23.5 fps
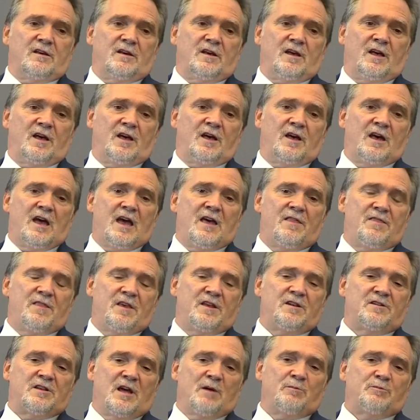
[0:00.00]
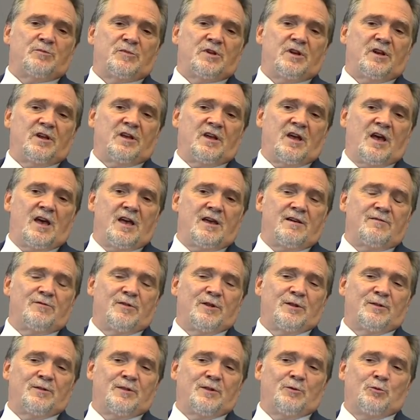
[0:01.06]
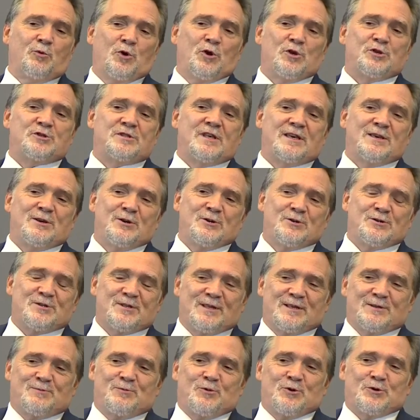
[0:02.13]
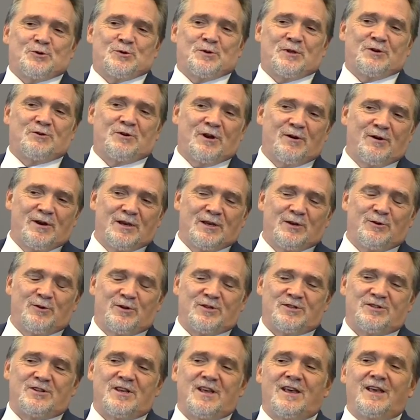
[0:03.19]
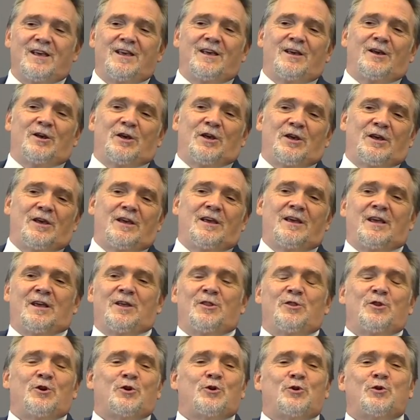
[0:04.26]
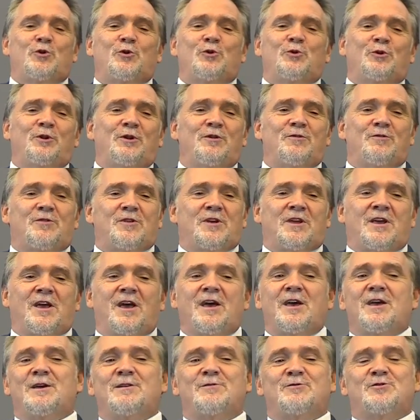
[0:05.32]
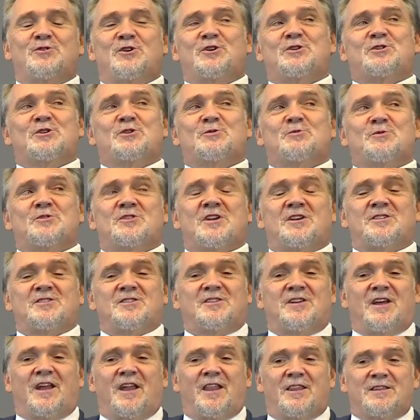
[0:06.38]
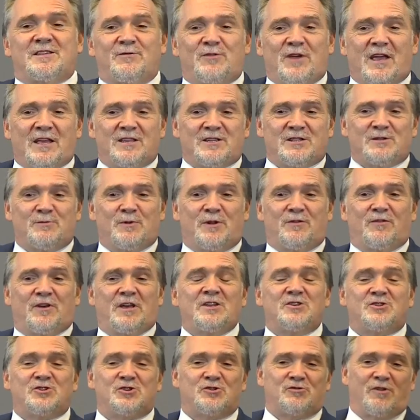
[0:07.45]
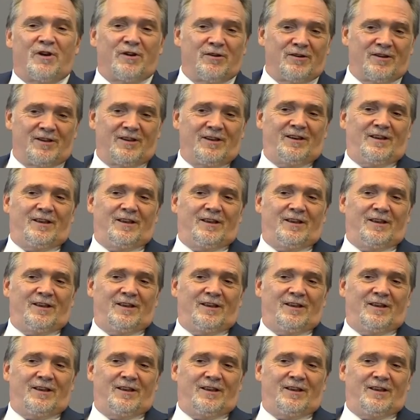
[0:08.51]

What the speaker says: and then dumped in a cave. The words they use in these books when they're trying to argue it is, in the cool of the cave, Jesus resuscitated, as if he had just a bit of heat stroke.